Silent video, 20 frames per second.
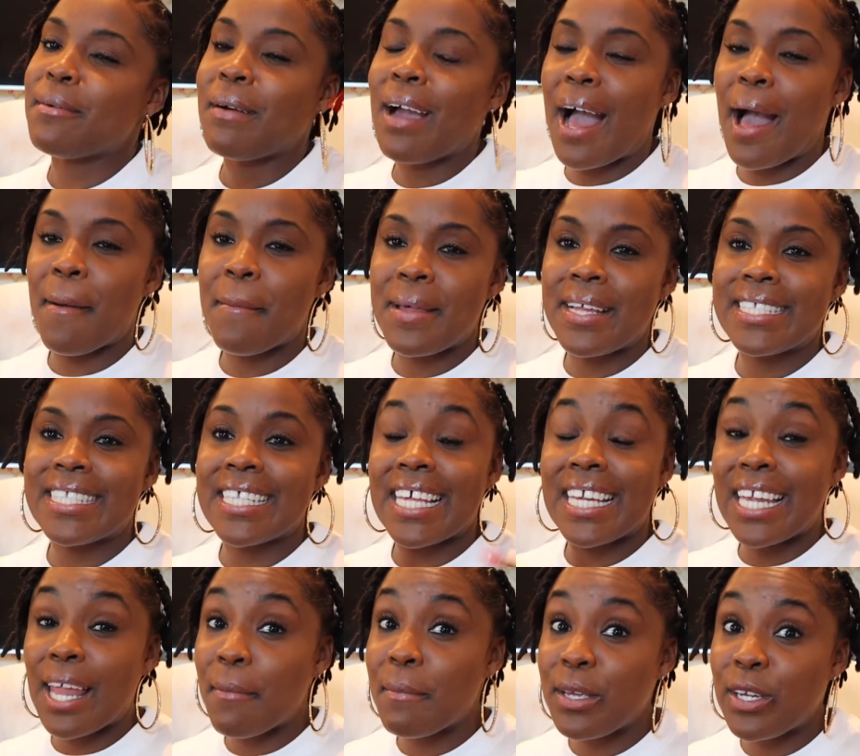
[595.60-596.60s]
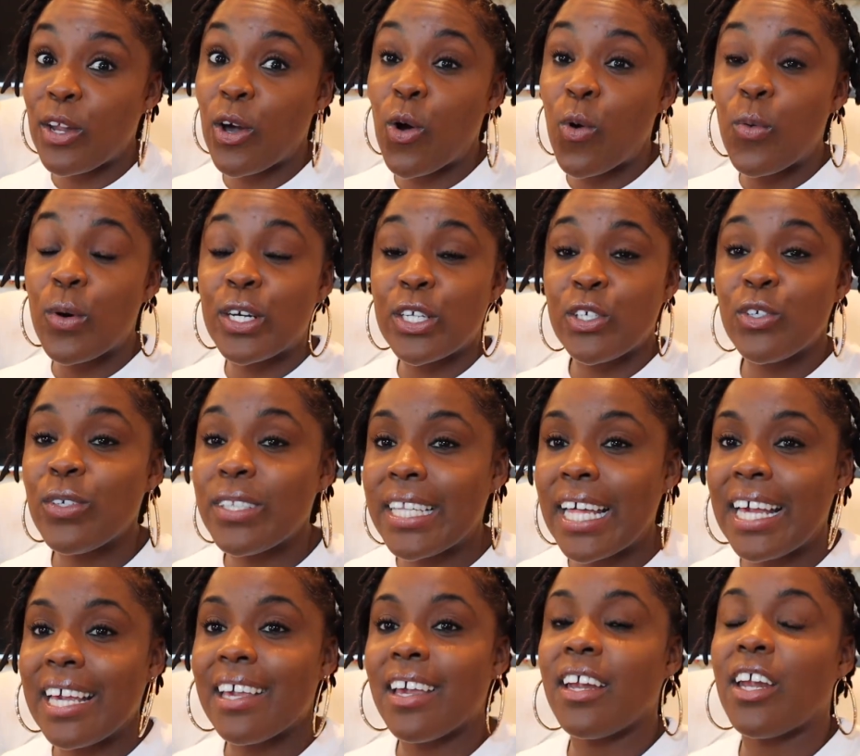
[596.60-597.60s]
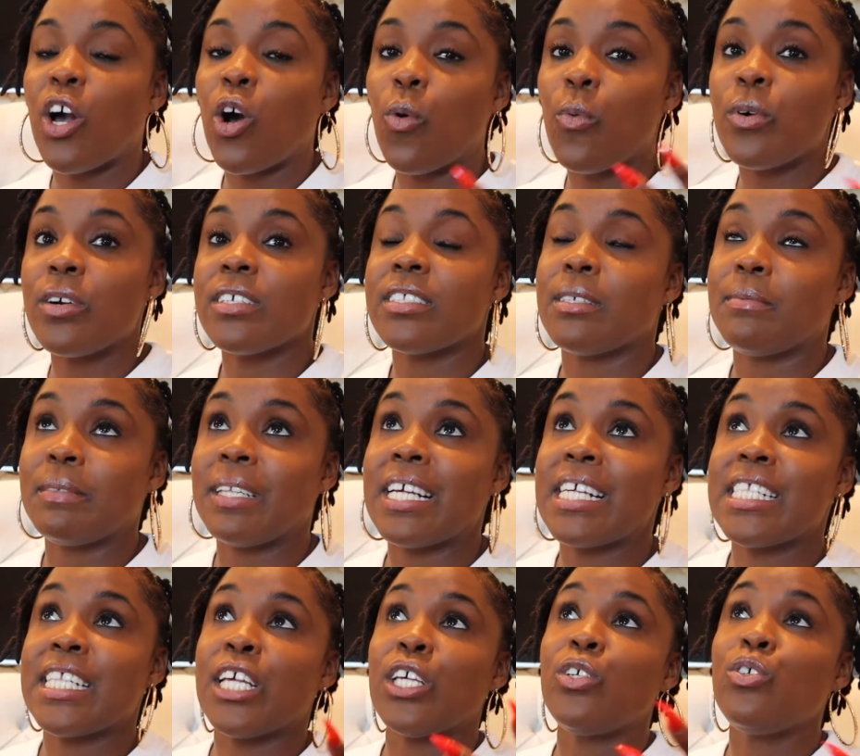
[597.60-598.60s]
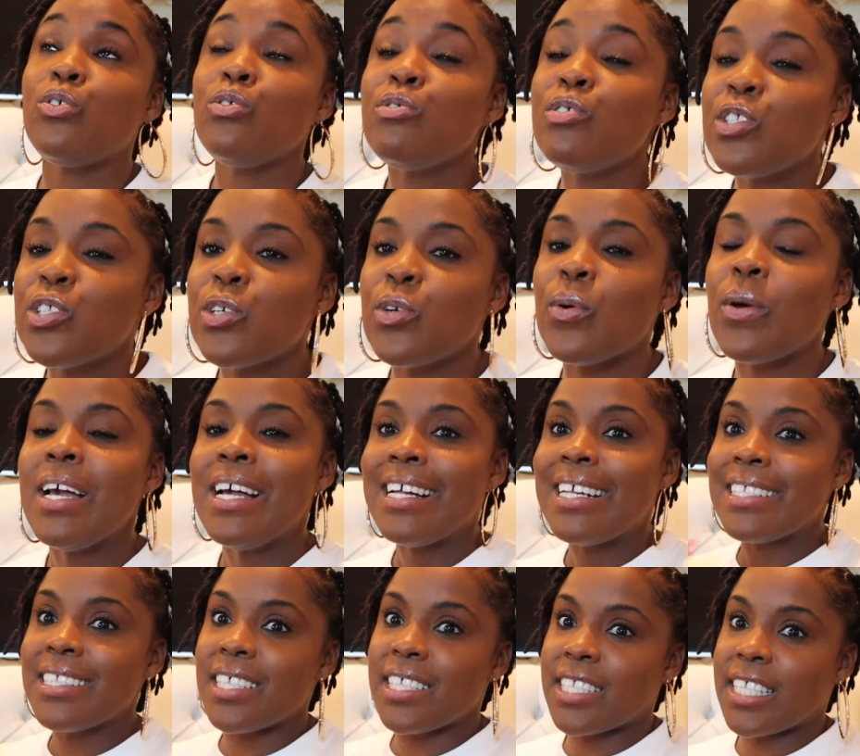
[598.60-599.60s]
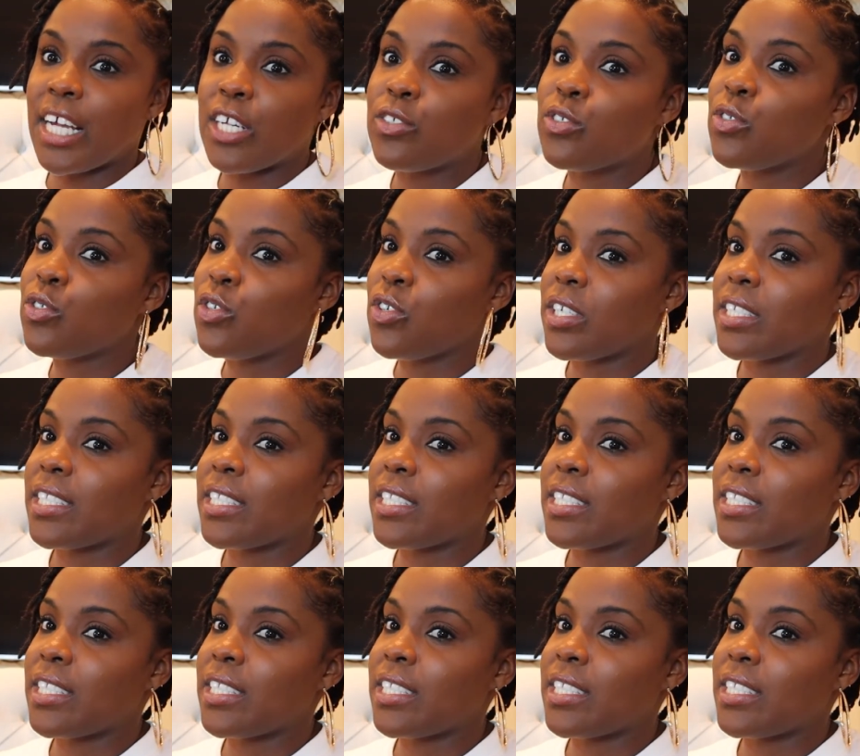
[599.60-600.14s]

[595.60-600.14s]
comments, and let me know what are you thinking, or what are some things that you do to schedule your